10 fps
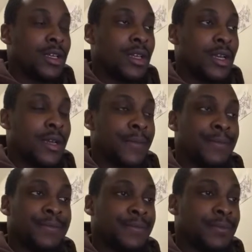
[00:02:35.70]

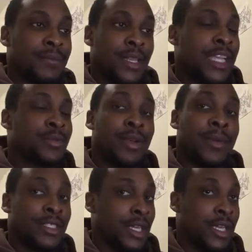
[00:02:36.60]
But that's
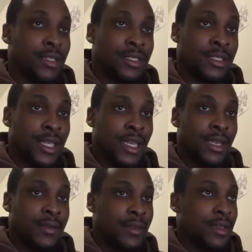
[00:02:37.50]
pretty much it to
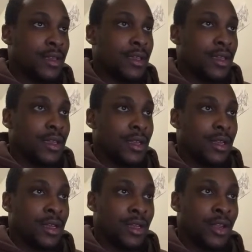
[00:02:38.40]
say.
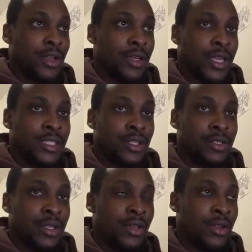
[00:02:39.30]
The New York Knicks
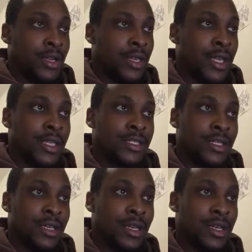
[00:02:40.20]
are the New York
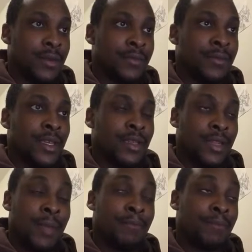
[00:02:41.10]
Knicks.
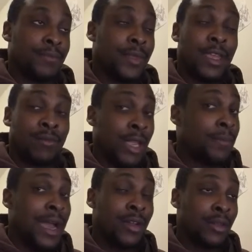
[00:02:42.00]
They
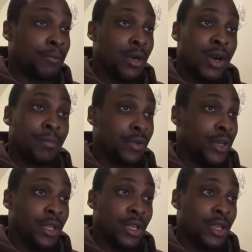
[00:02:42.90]
rebound the ball
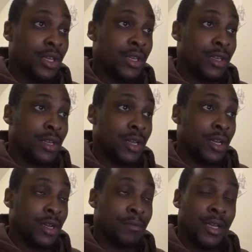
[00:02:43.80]
pretty good,
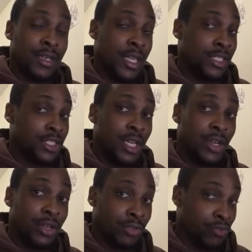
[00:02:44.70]
but they
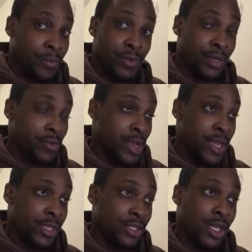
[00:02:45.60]
suck on the three-point
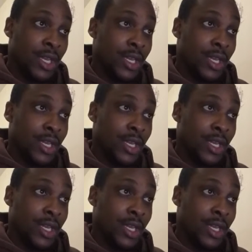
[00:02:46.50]
range.